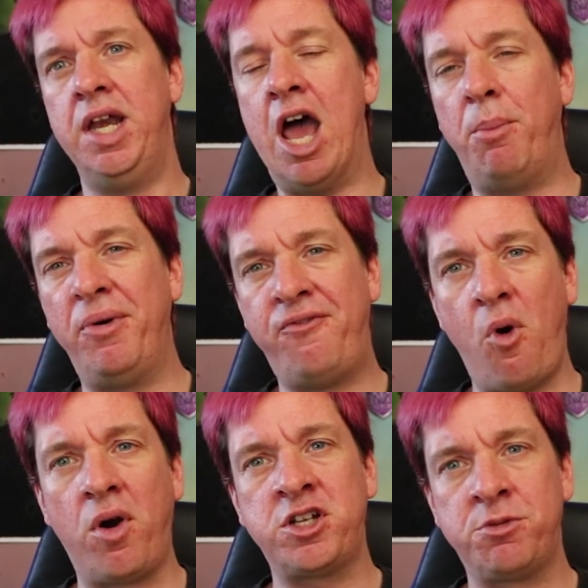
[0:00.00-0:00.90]
Now,
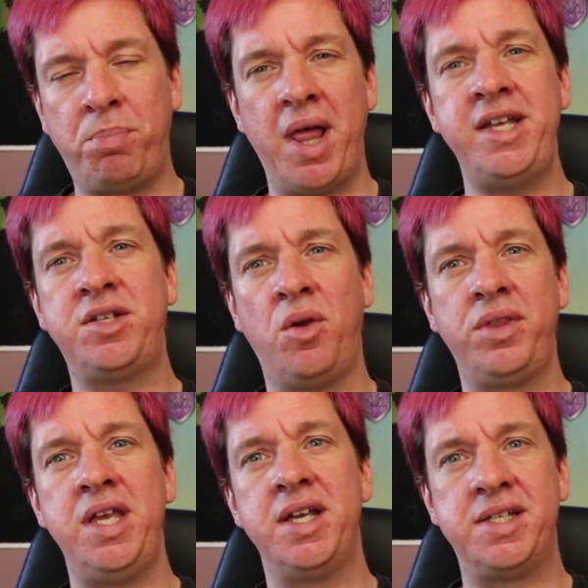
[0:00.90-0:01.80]
before, Splice
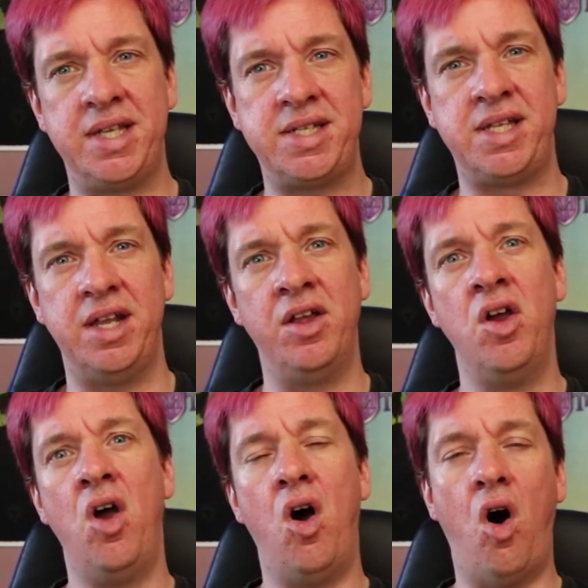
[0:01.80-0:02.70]
only existed
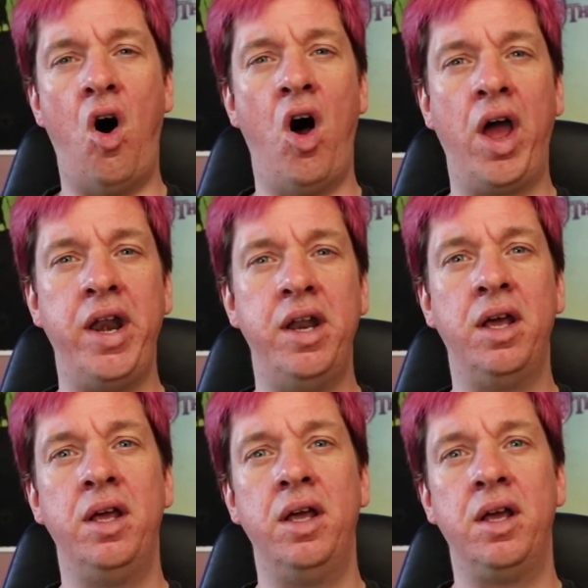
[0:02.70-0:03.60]

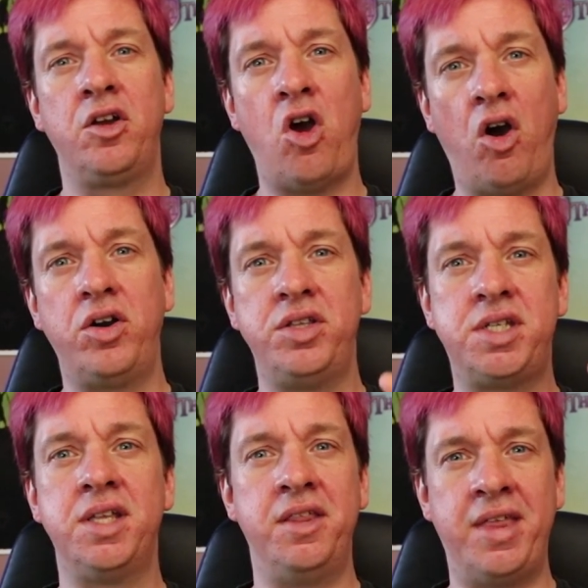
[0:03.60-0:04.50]
on
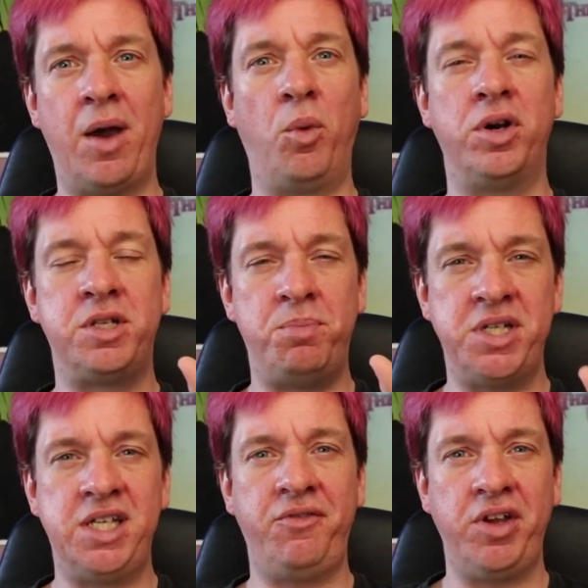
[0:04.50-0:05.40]
cards that were
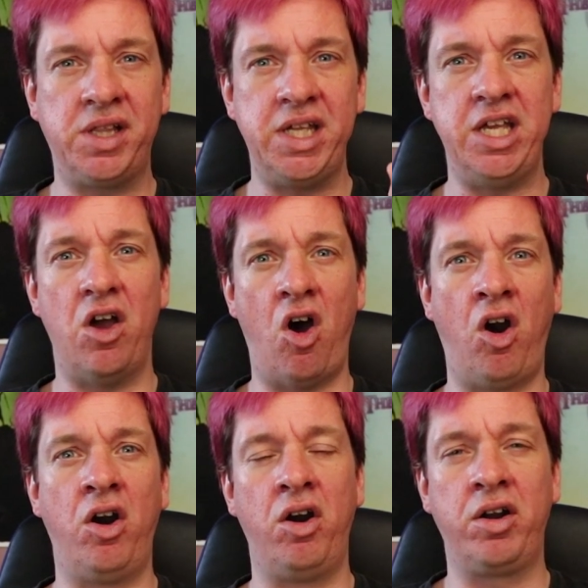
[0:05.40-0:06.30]
specifically
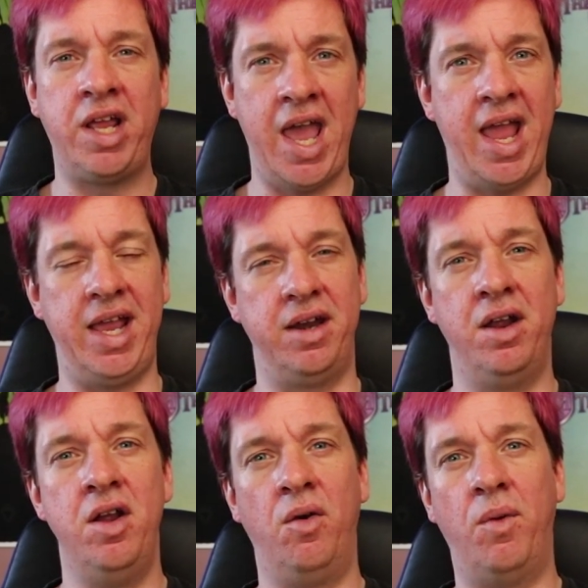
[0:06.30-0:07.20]
arcane,
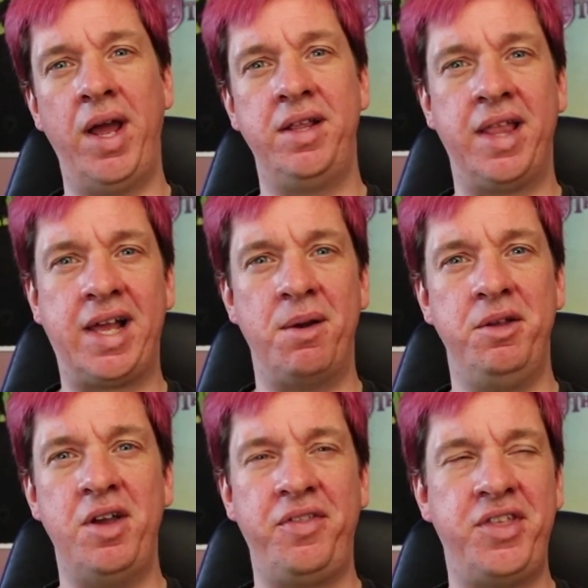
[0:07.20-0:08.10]
right? Like uh,
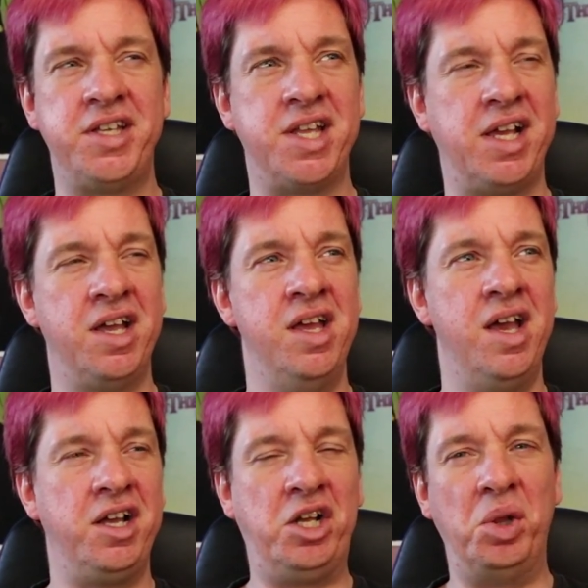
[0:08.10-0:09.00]
you had things like
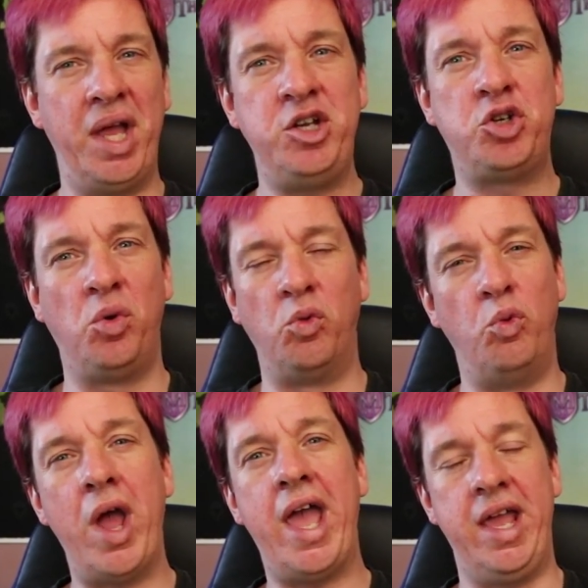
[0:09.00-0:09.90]
Glacial
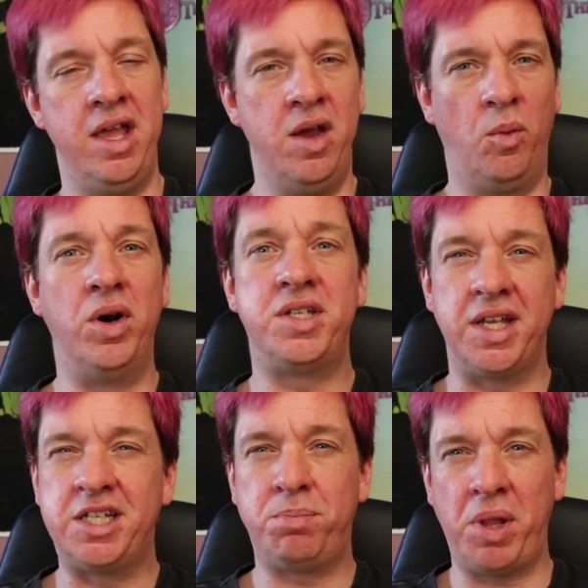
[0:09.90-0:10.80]
Ray, where it's
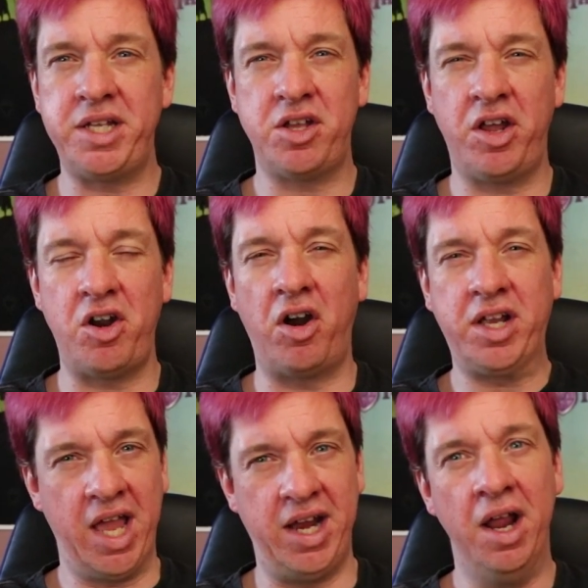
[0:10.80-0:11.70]
like Splice onto
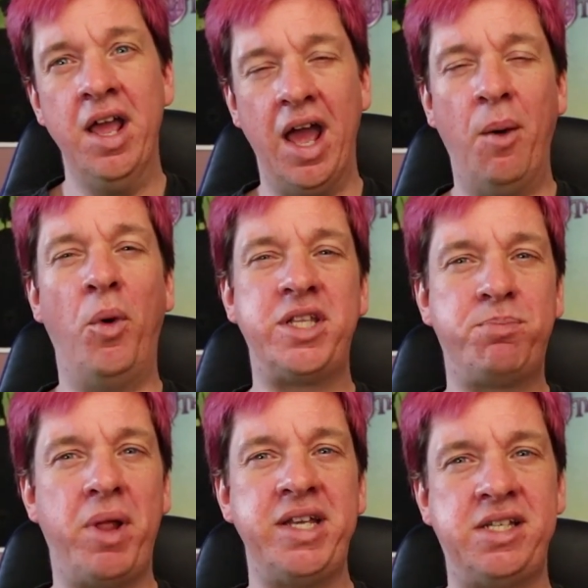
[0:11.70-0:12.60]
arcane. And what
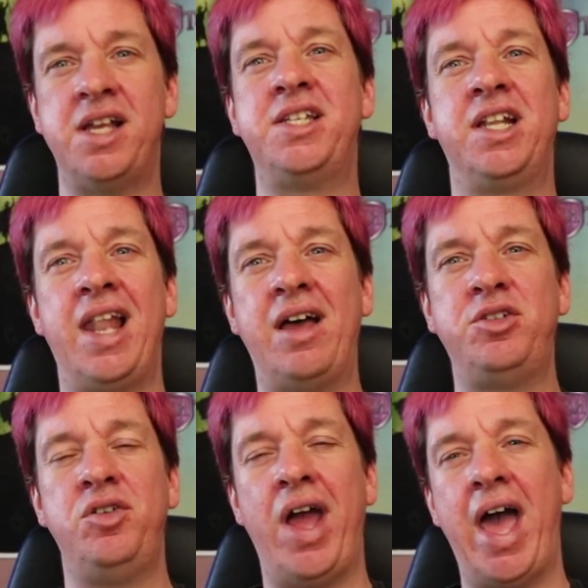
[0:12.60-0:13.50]
Splice does is it
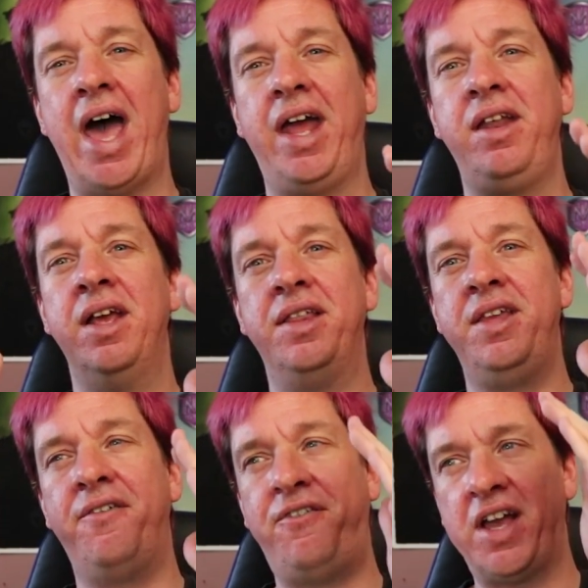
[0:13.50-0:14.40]
allows you to add
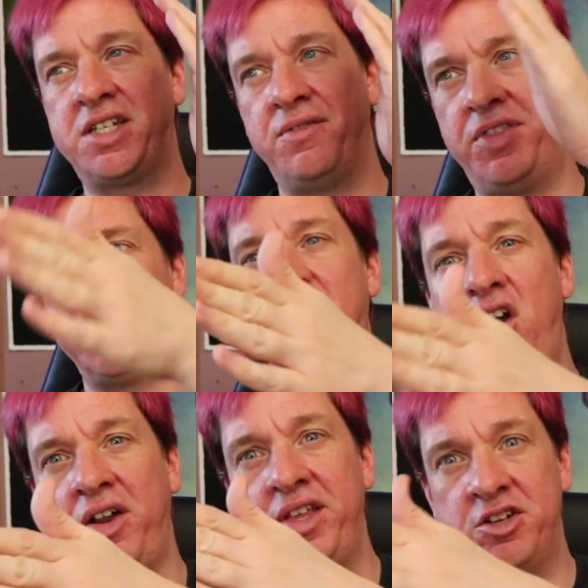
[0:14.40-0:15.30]
the effects of this
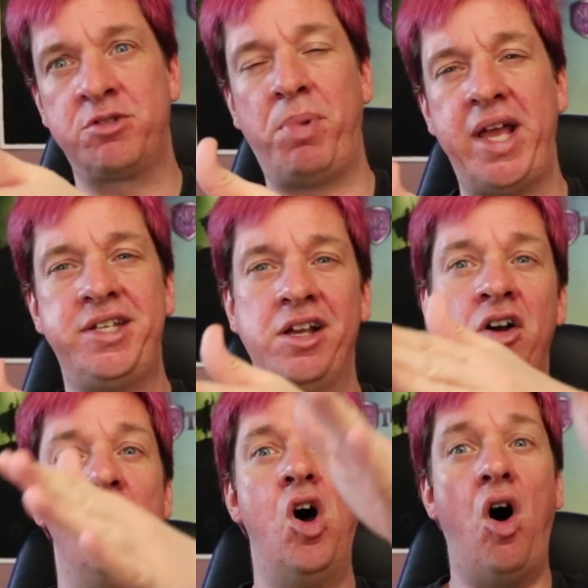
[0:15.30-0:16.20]
card that you're
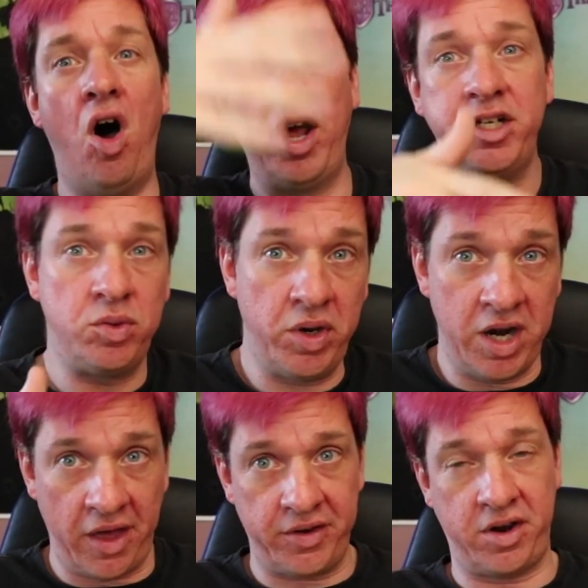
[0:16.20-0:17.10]
splicing onto
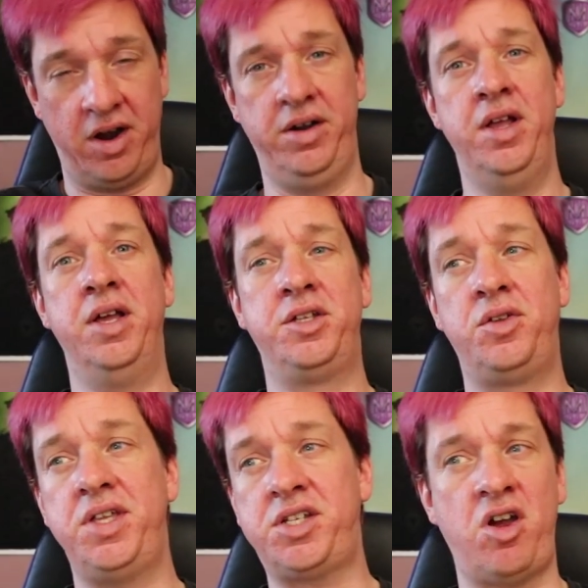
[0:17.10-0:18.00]
another card.
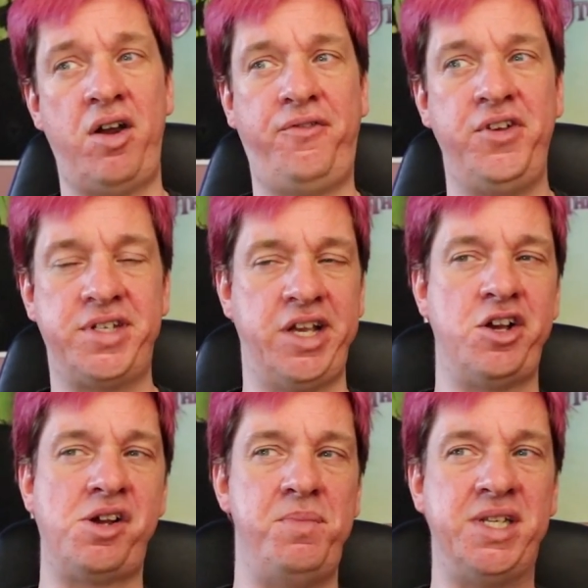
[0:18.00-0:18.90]
So this card feels like
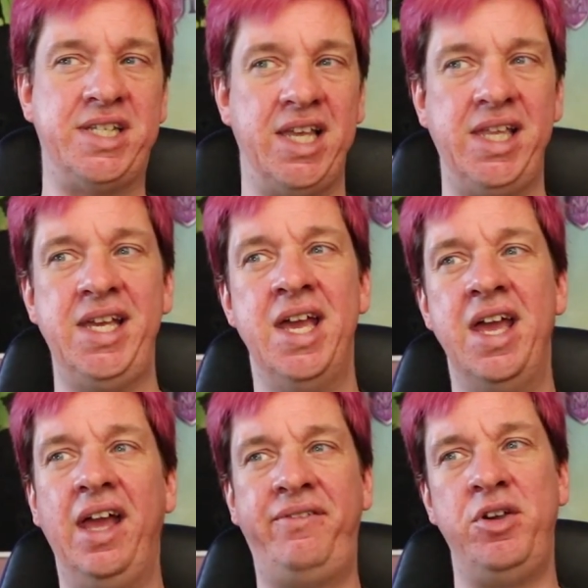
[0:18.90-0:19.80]
it could be silly
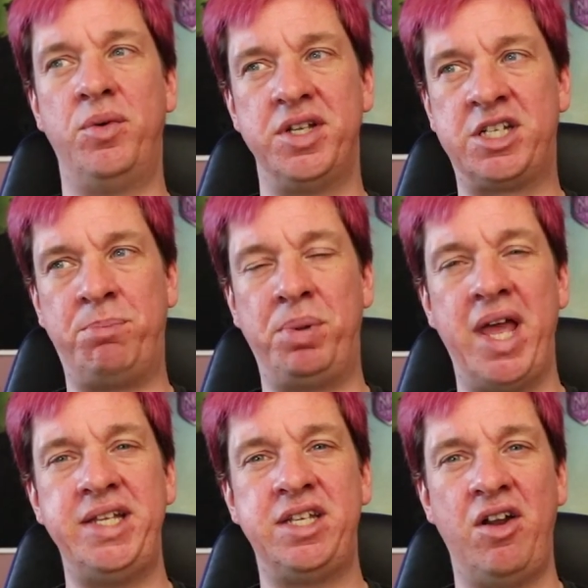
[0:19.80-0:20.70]
if you were to
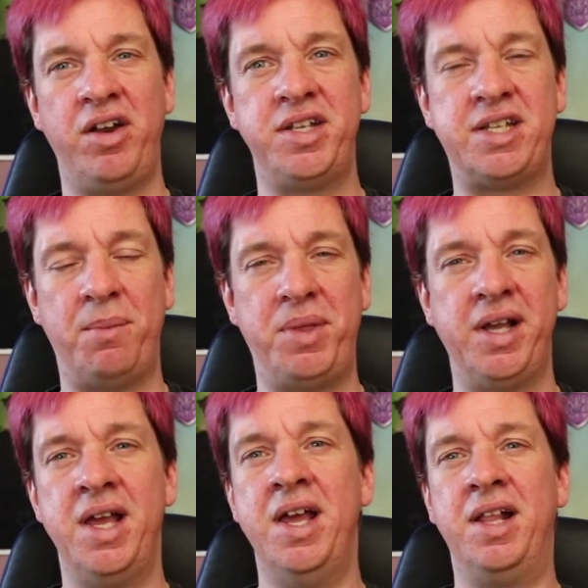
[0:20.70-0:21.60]
splice it onto
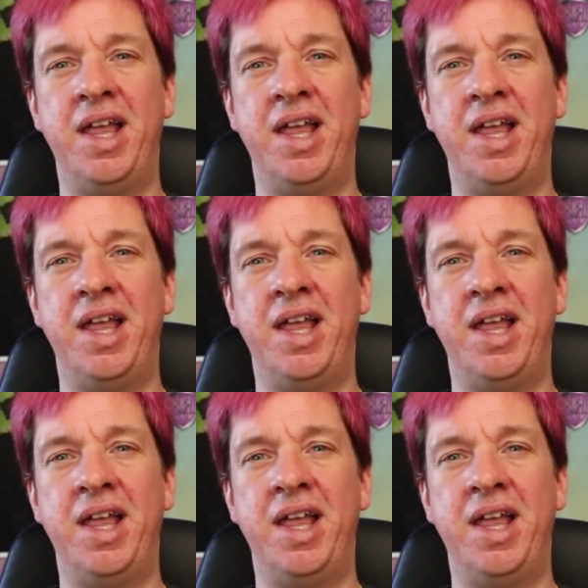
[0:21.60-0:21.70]
something.